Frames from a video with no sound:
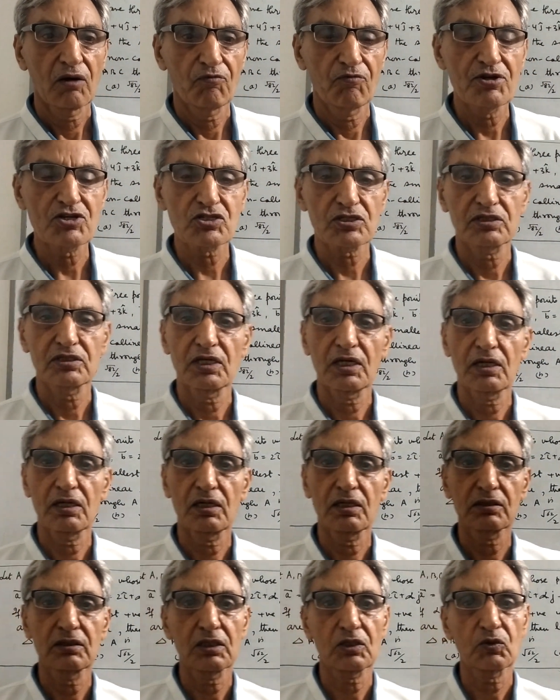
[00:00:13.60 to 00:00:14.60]
which
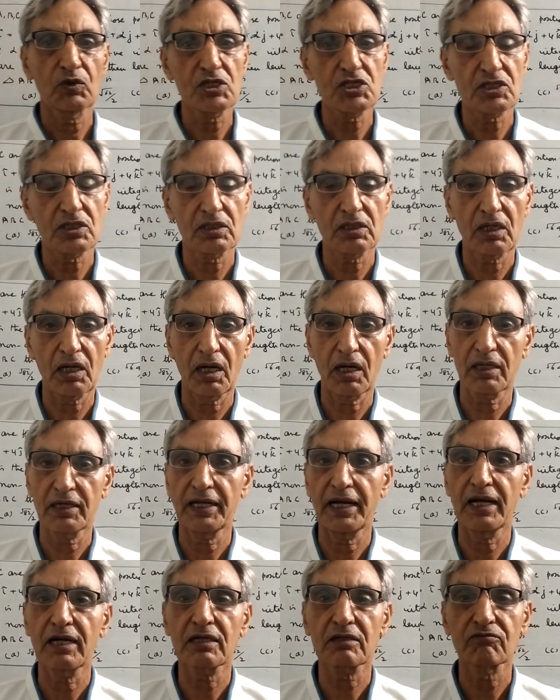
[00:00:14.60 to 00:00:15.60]
the question are
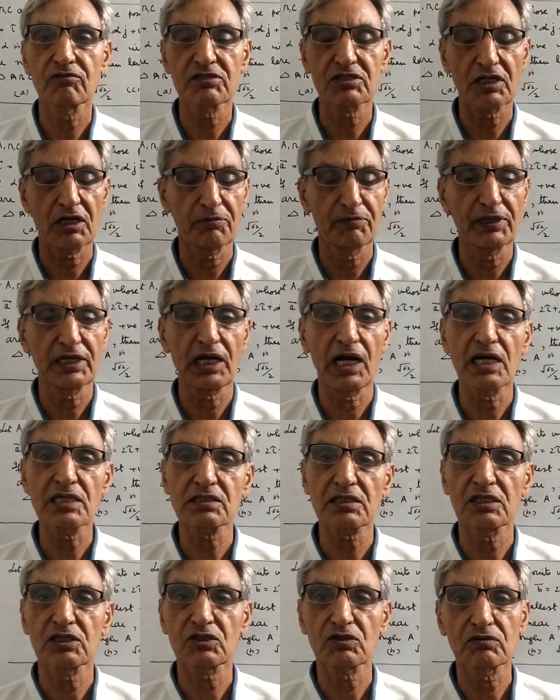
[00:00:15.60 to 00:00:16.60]
dealt which have been
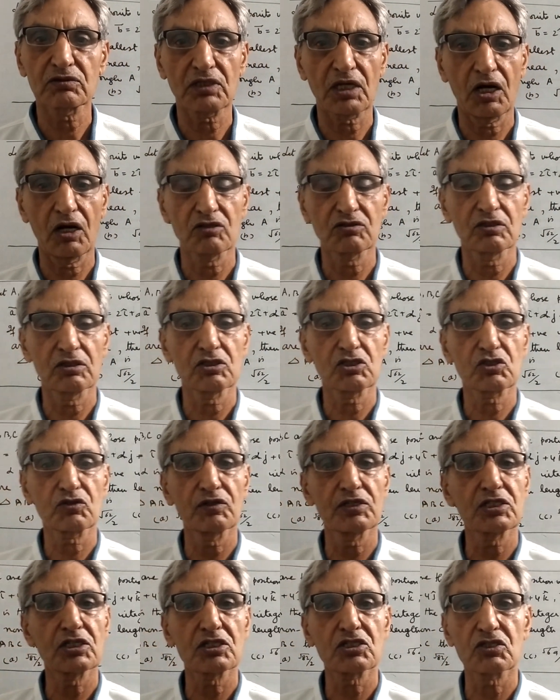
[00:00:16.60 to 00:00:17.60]
asked in
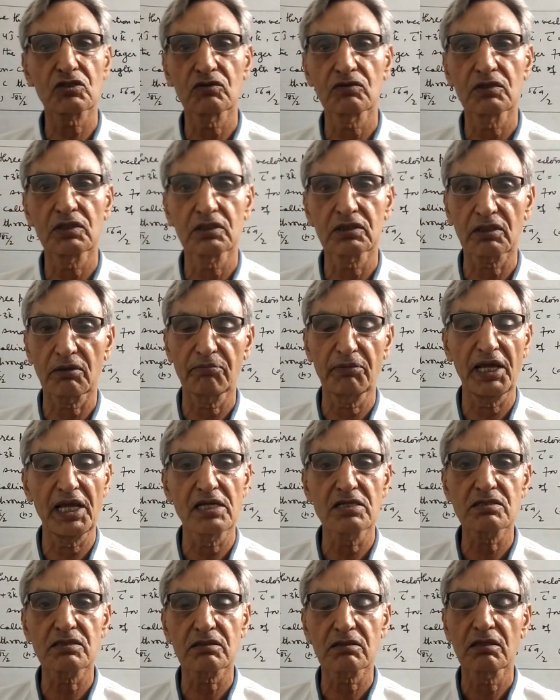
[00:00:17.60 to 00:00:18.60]
2022 in the
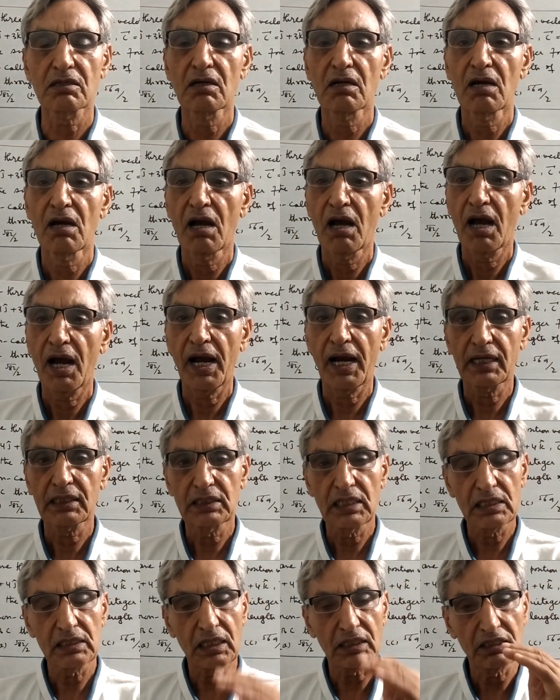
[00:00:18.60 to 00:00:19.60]
mains,
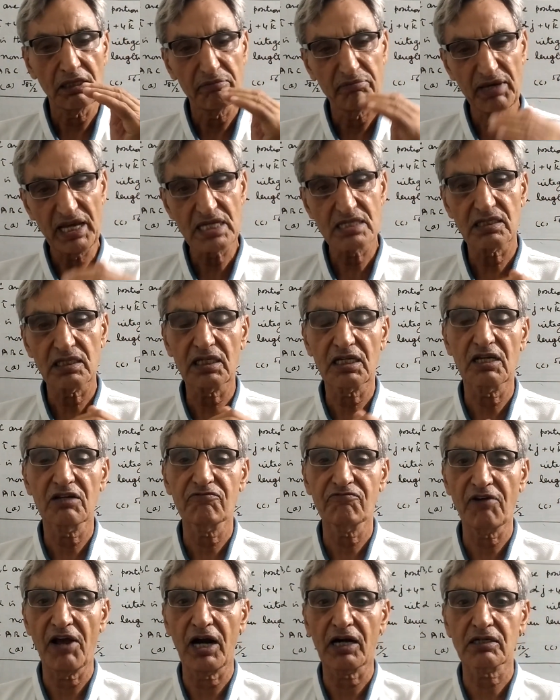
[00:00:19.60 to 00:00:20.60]
and they are the basic.
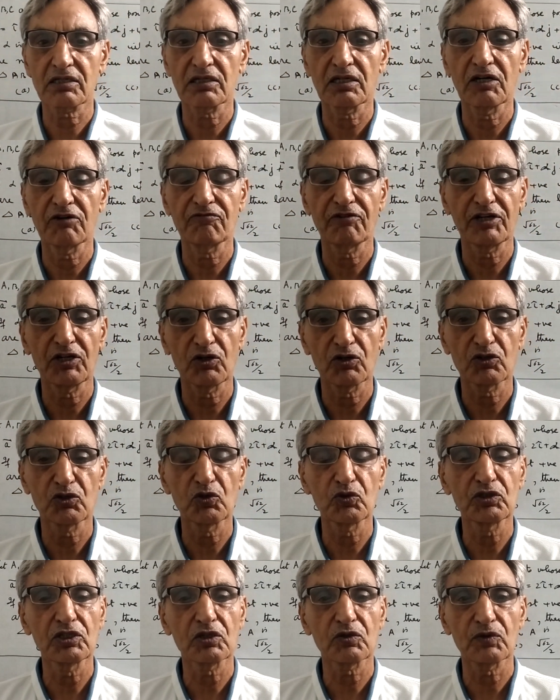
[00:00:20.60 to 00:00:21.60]
In fact, when you
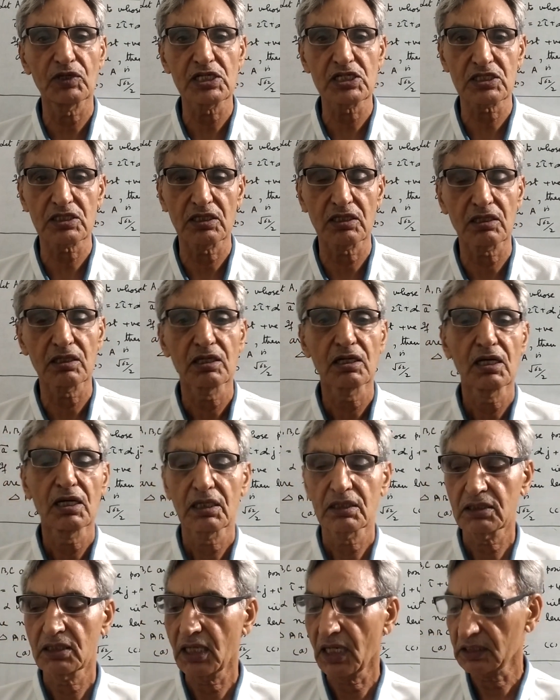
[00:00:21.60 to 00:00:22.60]
do the question,
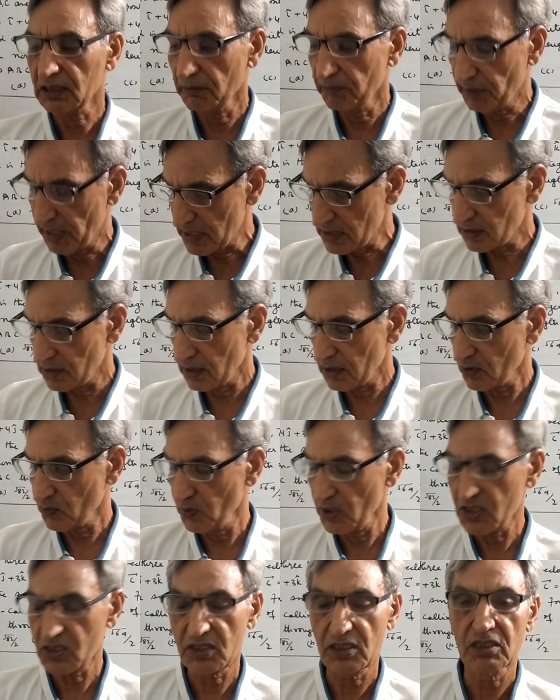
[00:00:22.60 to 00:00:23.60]
they are the basic
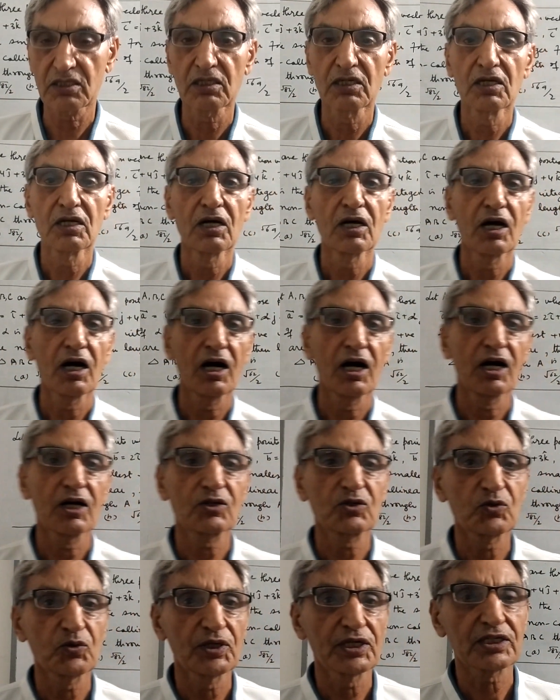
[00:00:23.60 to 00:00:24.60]
question
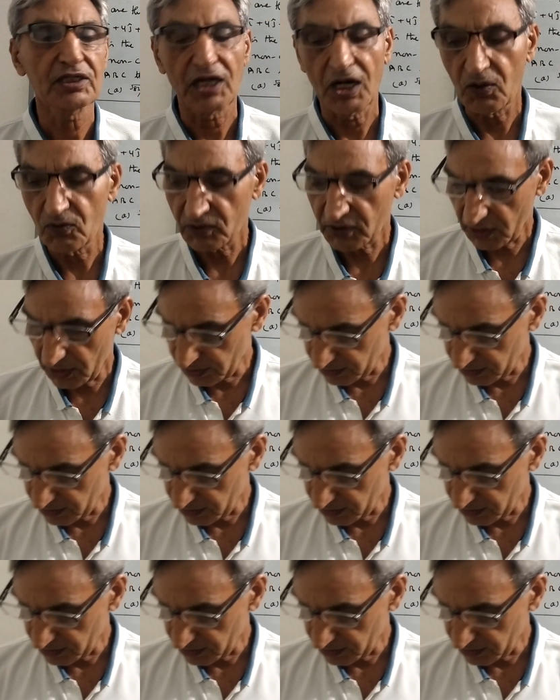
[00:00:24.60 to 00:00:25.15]
to encounter